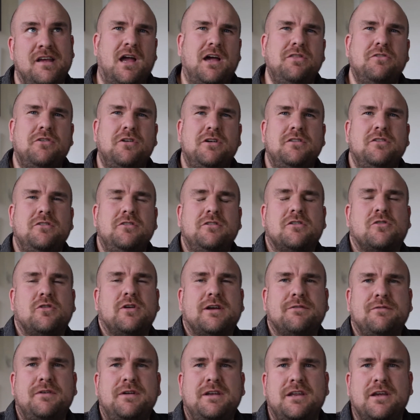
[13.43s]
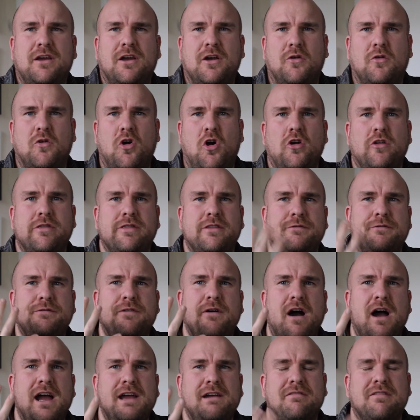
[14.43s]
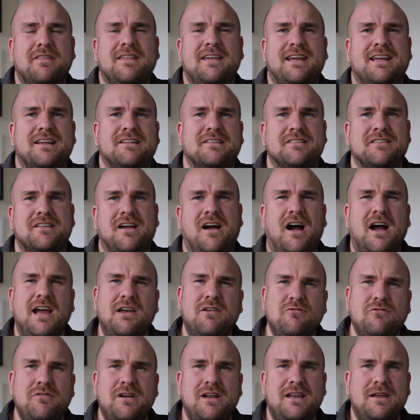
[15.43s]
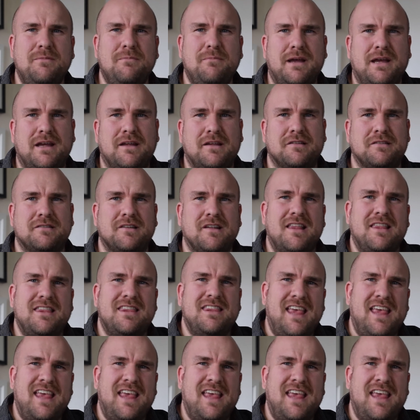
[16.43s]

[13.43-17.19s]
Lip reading: I thought I'd do a quick video on the 5 things that I really miss